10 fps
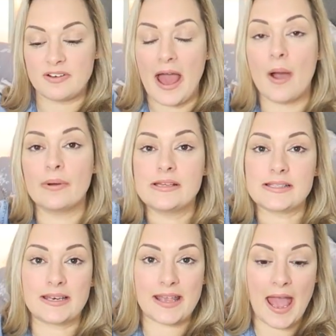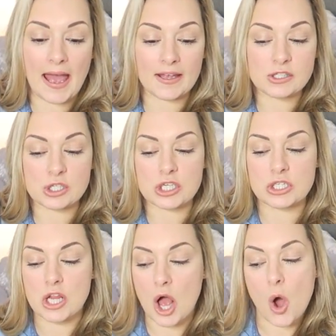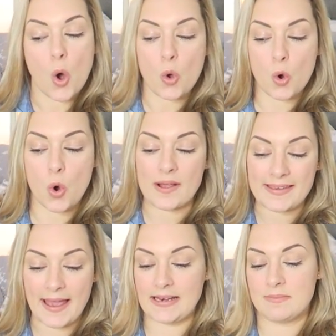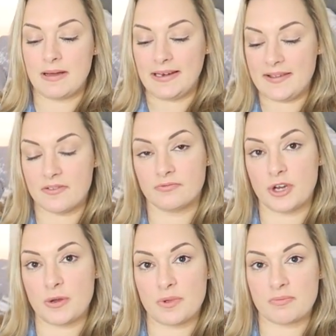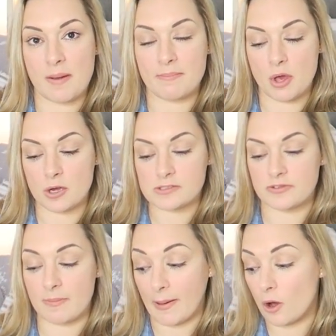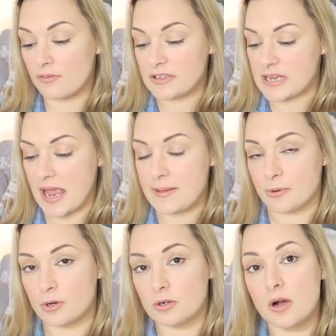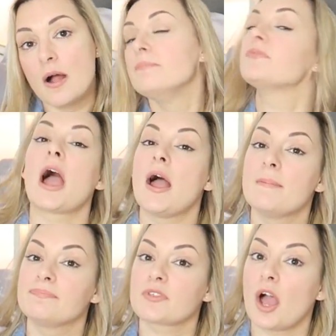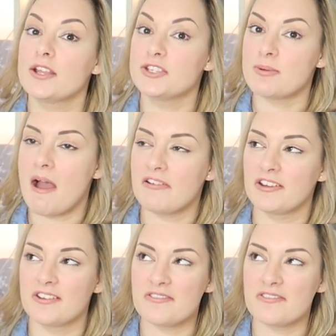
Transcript: flowers and a candle or again in my living room with my books for my coffee table um, I do have